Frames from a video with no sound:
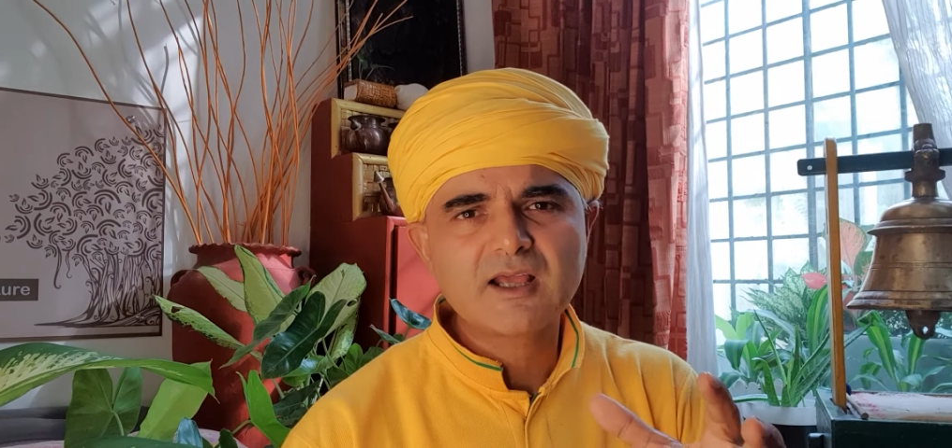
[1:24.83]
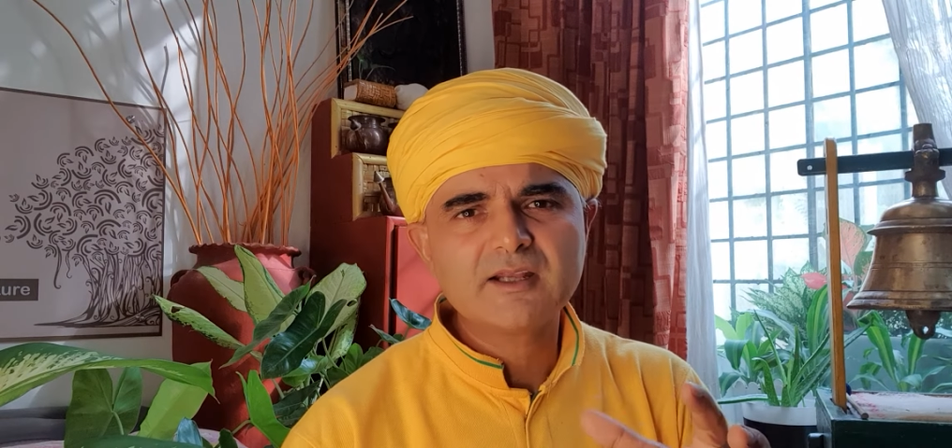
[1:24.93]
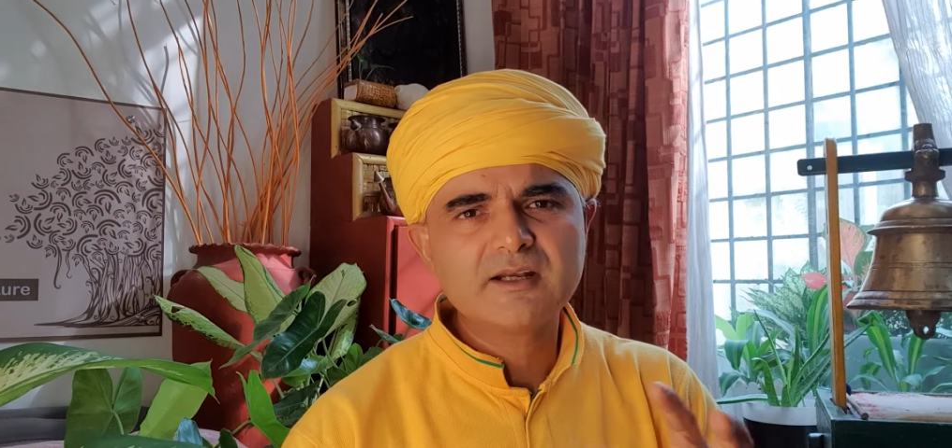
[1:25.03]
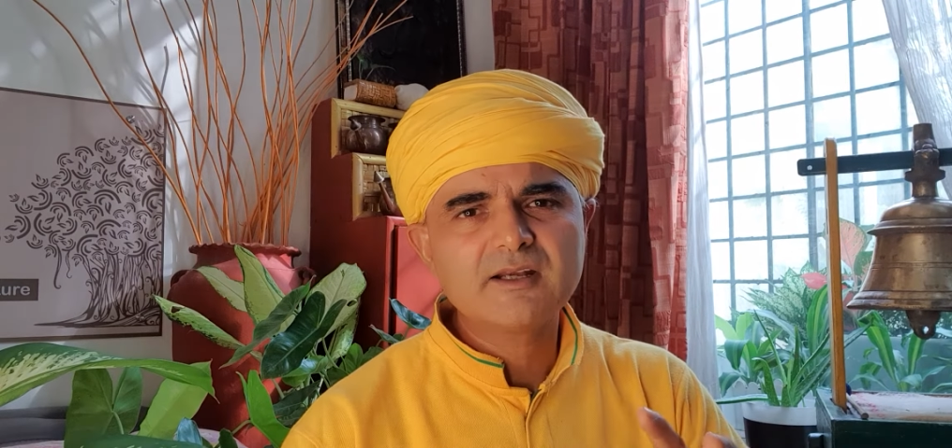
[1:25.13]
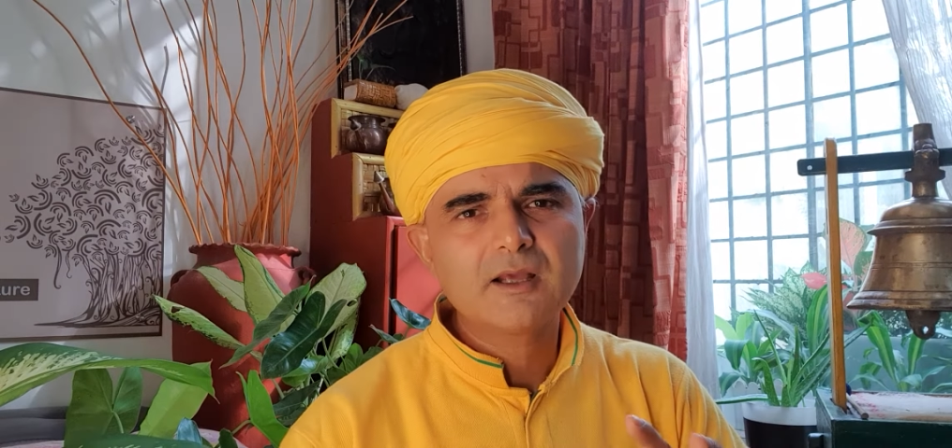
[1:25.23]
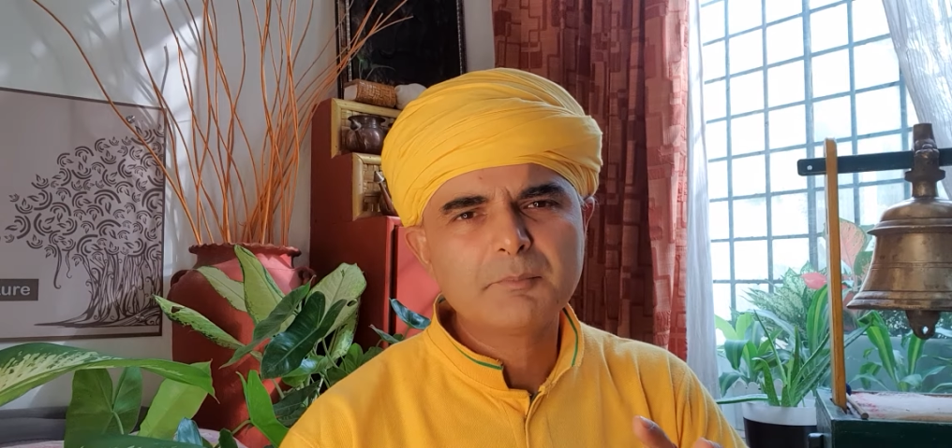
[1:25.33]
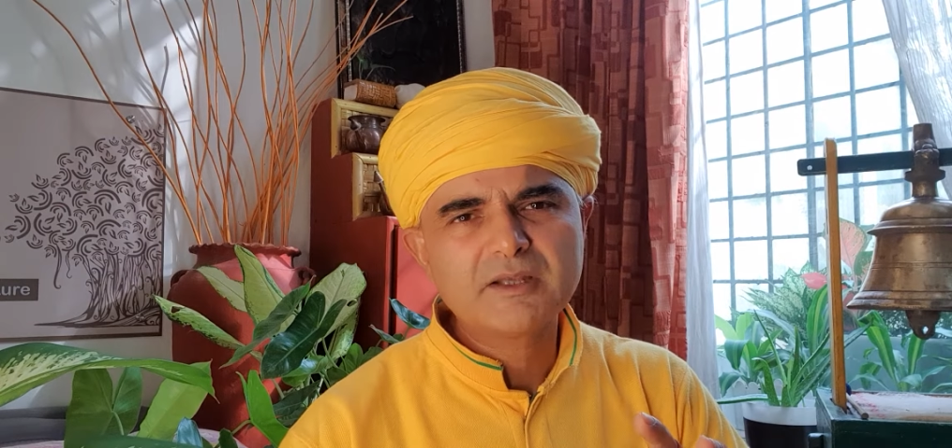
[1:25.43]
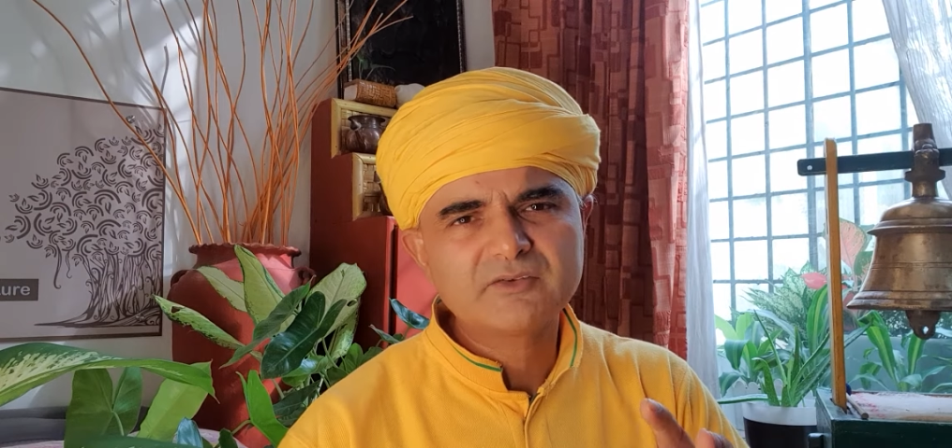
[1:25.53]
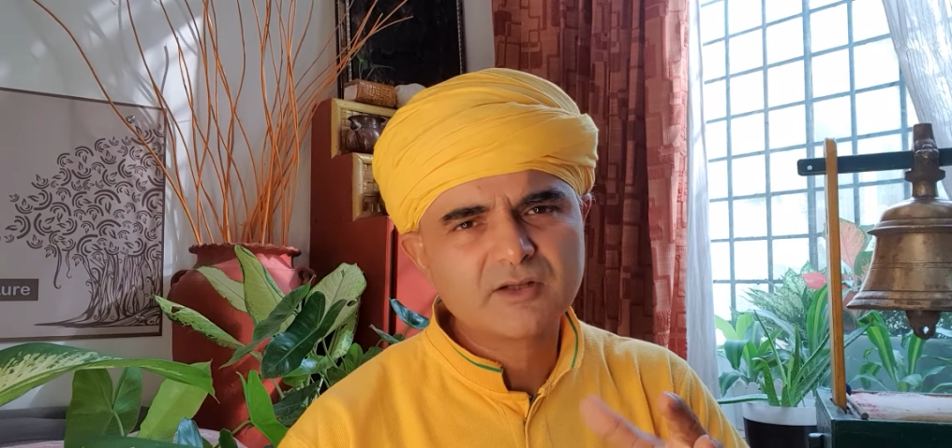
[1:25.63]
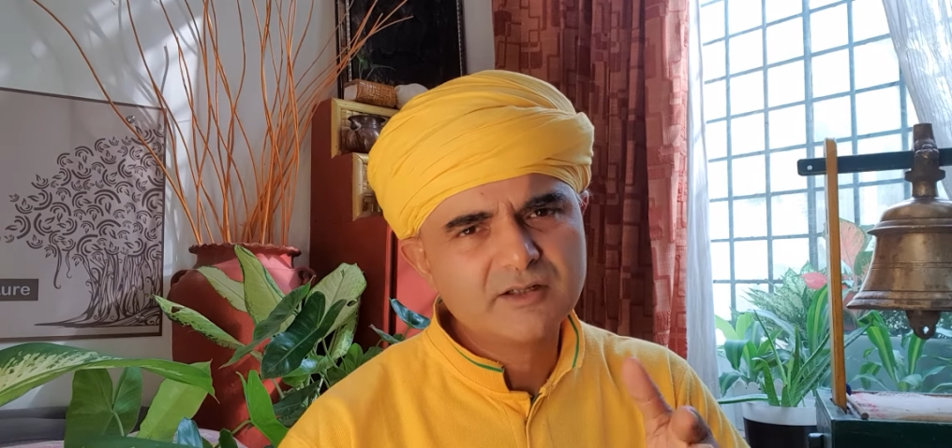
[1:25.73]
in India
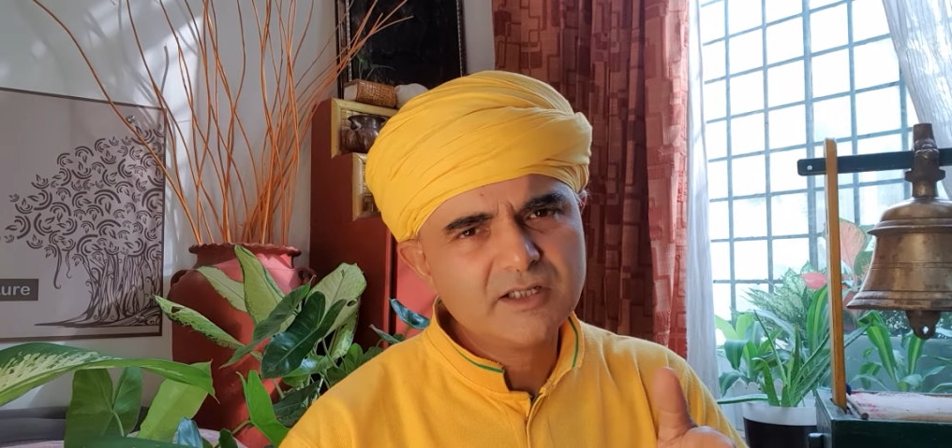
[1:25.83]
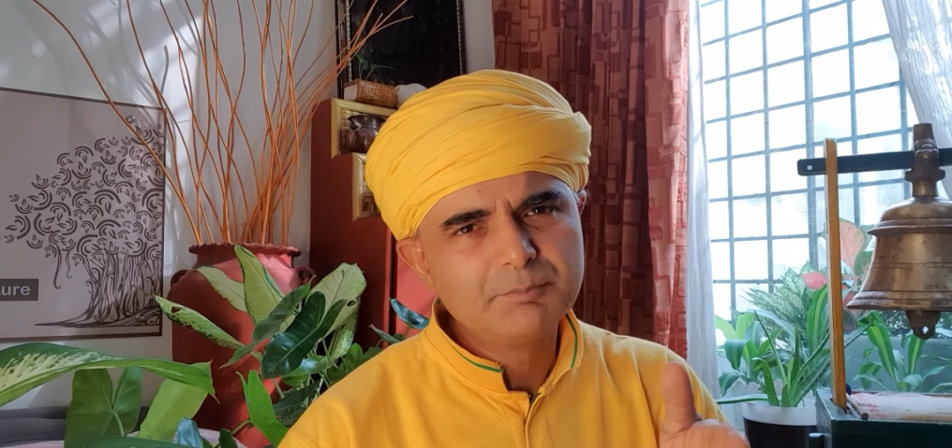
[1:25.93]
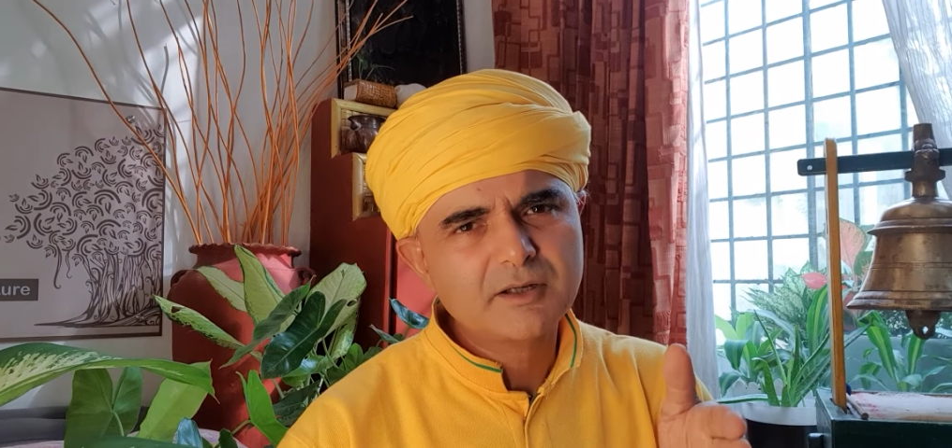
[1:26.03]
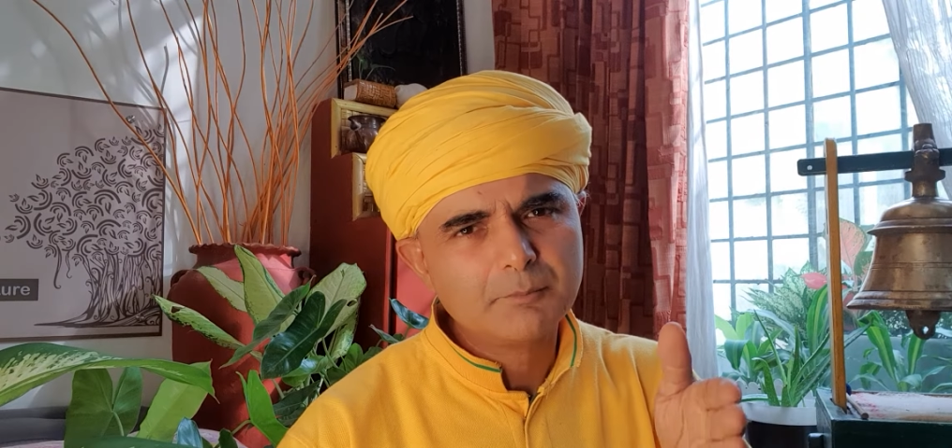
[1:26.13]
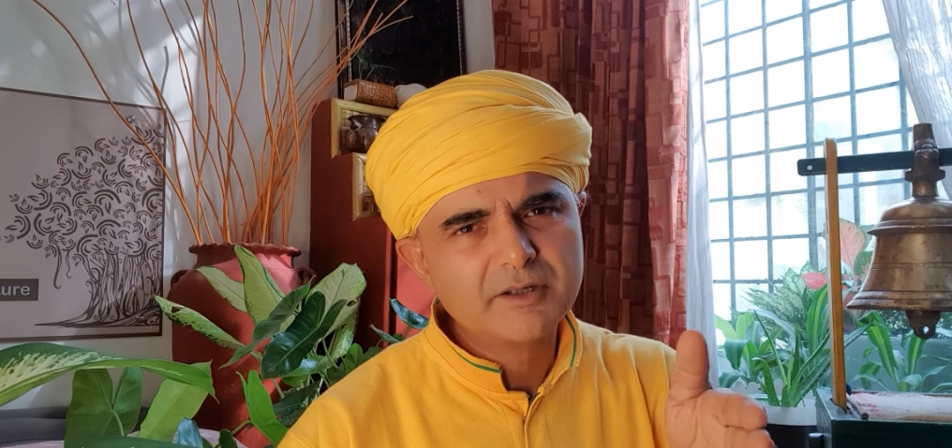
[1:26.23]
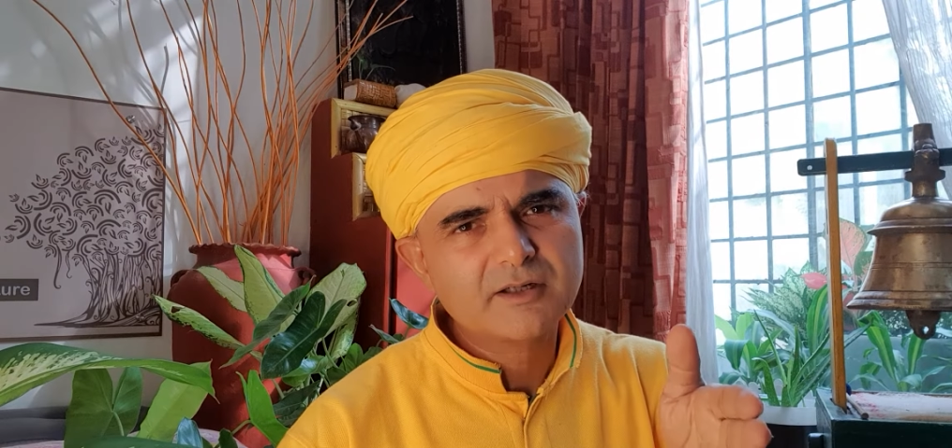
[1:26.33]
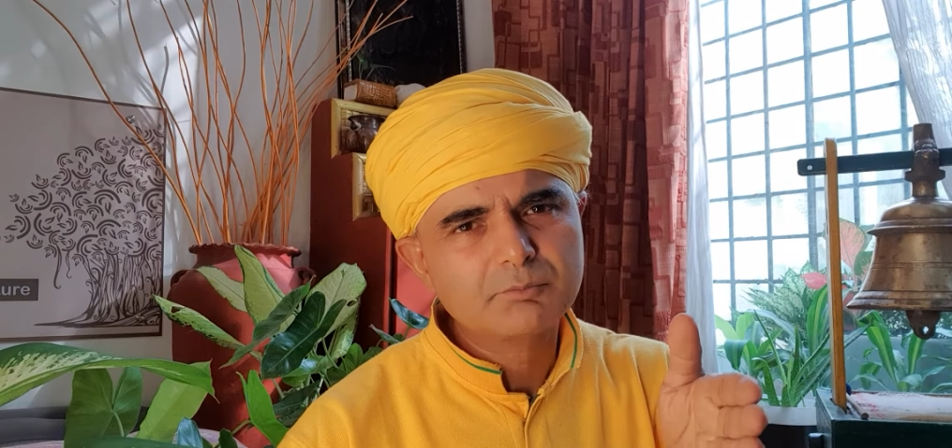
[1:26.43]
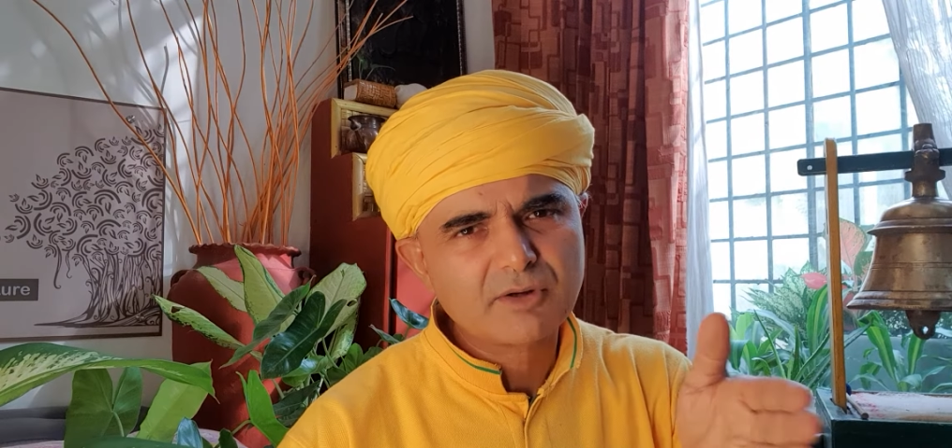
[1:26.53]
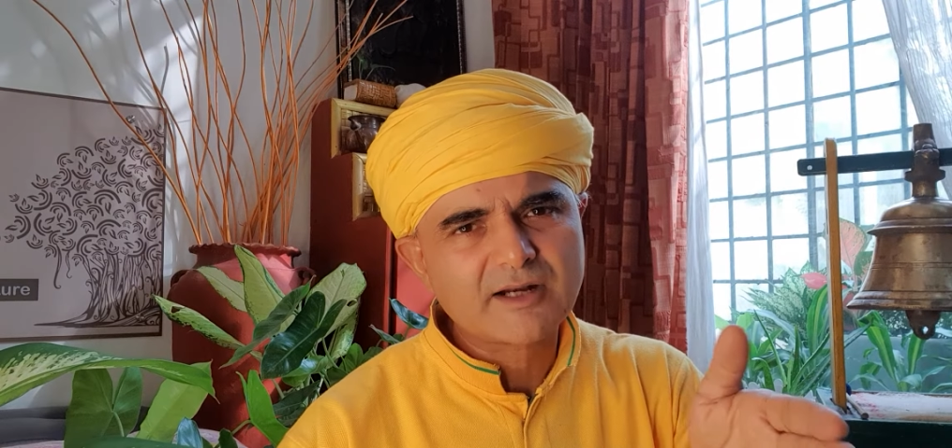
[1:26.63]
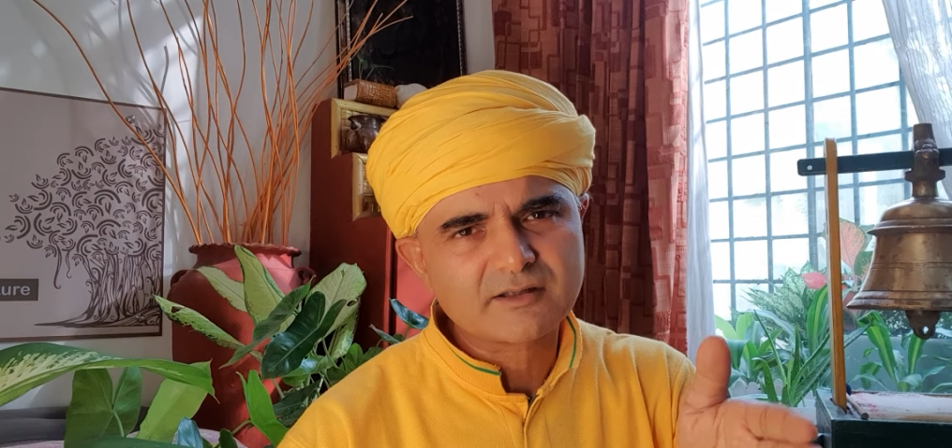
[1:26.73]
means a deep committed
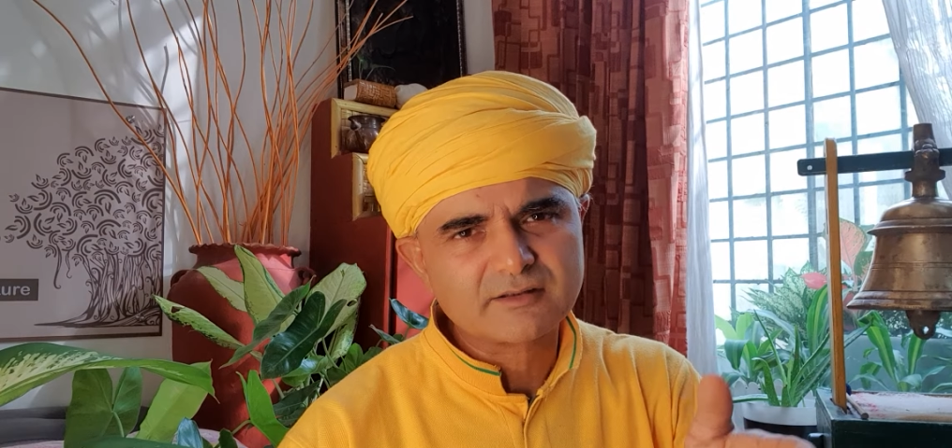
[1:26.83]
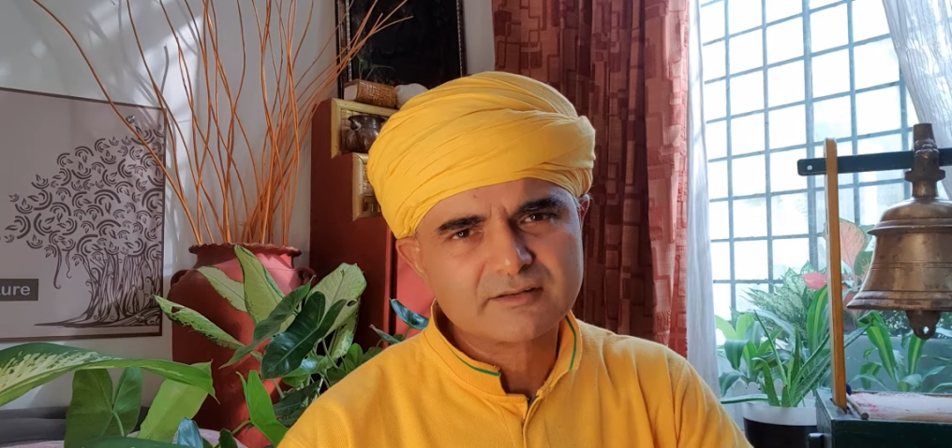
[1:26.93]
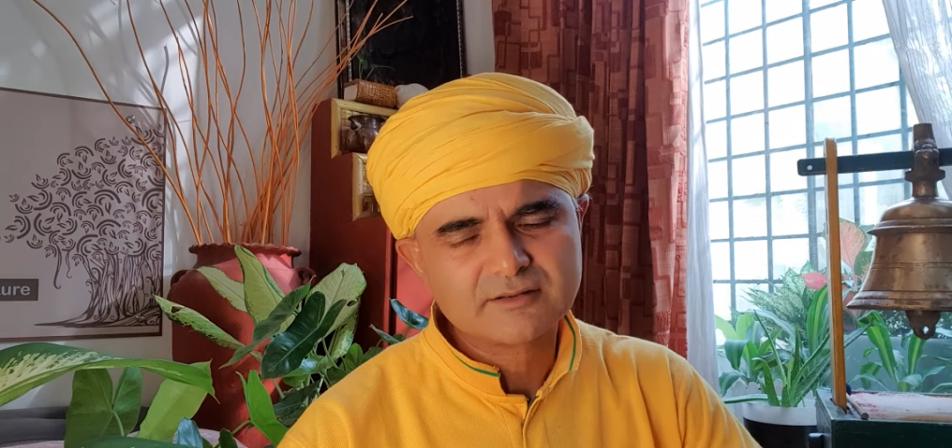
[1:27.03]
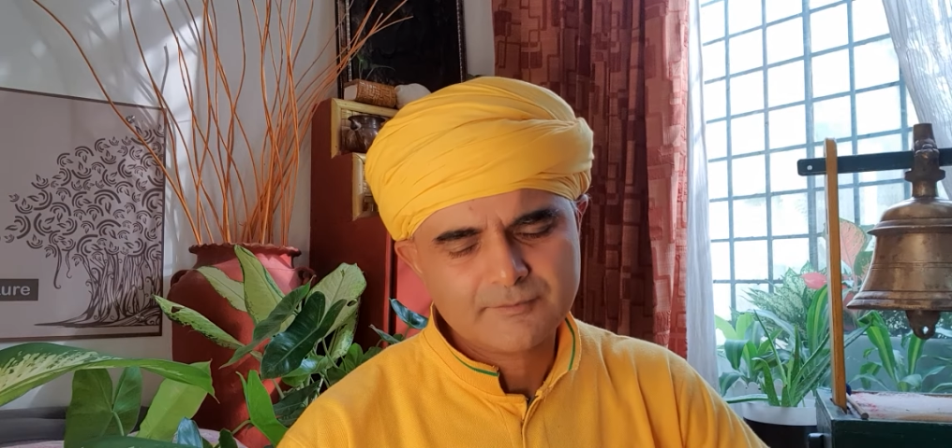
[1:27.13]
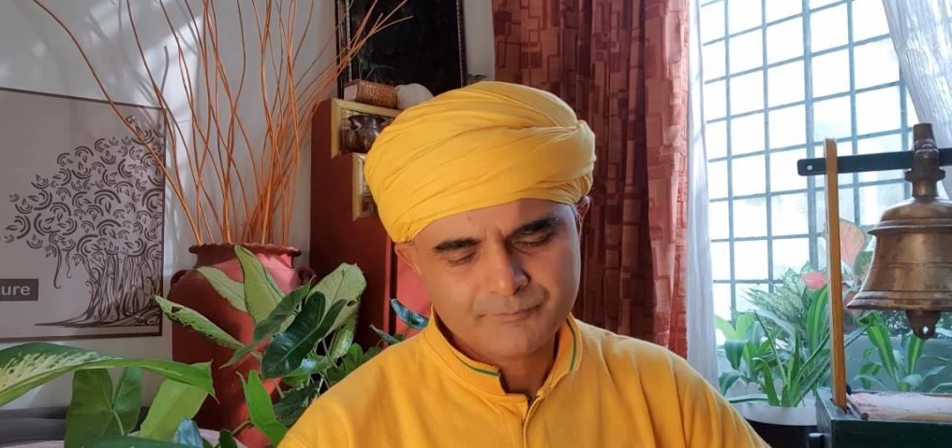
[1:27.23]
practice.